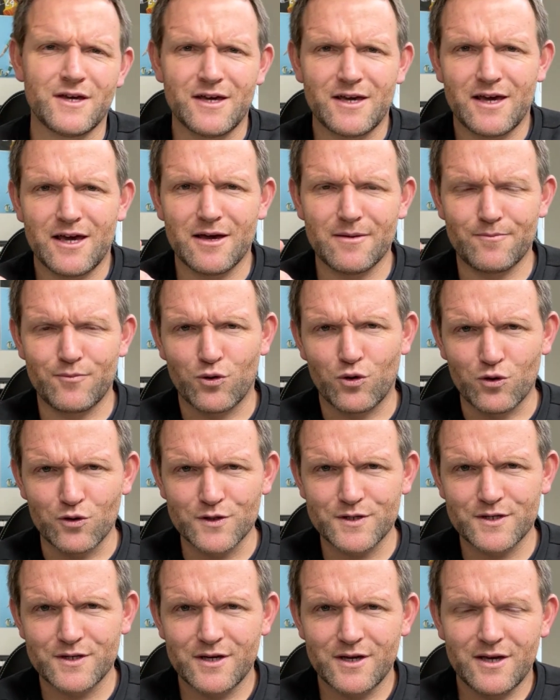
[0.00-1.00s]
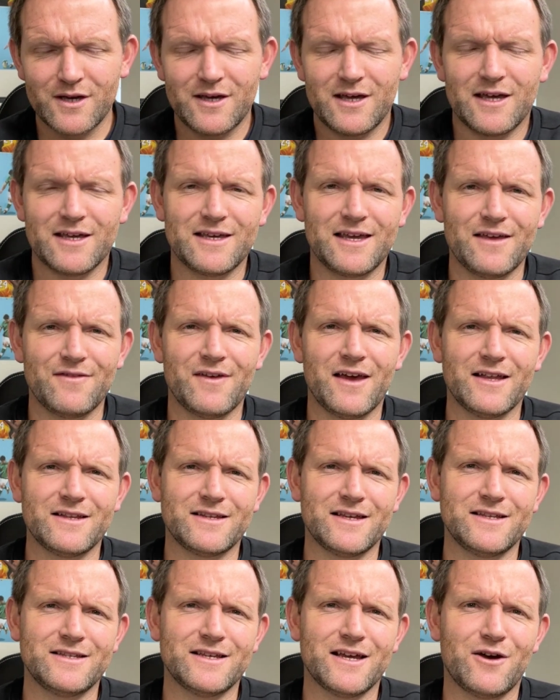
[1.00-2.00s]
Hit pause and get that detail